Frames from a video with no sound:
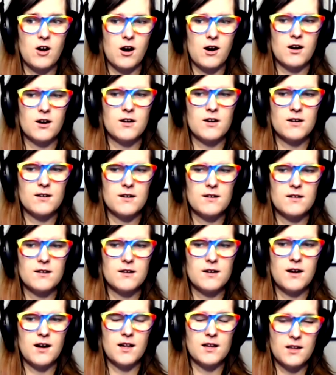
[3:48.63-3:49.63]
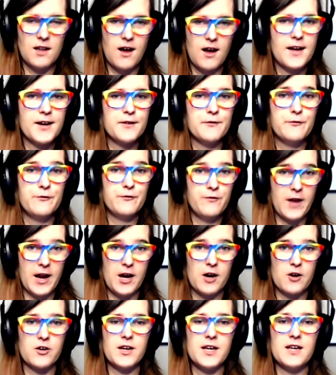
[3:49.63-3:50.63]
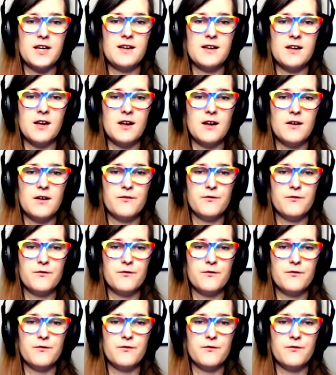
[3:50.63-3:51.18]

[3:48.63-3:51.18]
are a lot of very